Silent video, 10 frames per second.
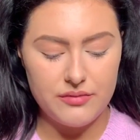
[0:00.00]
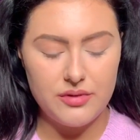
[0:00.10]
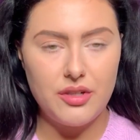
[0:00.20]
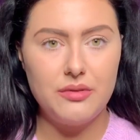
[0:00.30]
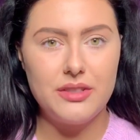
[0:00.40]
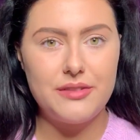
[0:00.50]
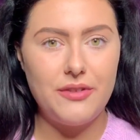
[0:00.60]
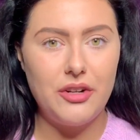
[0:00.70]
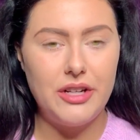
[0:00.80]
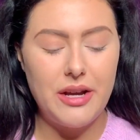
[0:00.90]
I'm going to
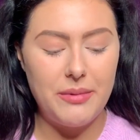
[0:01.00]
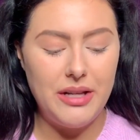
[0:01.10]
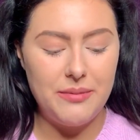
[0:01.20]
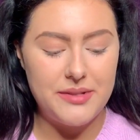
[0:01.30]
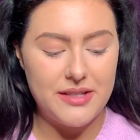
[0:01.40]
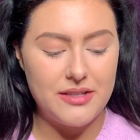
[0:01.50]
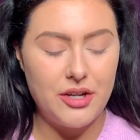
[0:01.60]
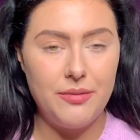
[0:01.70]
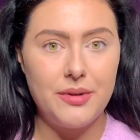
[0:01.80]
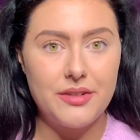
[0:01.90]
exfoliate my lips this
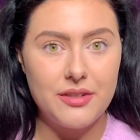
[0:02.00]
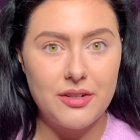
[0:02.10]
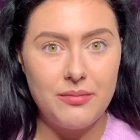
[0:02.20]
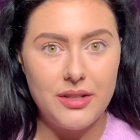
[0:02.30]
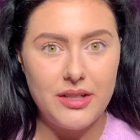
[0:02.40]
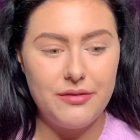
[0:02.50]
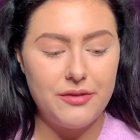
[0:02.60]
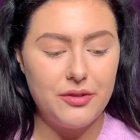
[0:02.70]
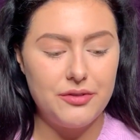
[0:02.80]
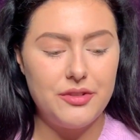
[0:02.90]
time because I completely
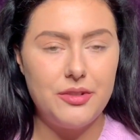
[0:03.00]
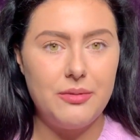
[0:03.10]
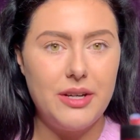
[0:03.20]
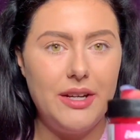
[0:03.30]
forgot to do it.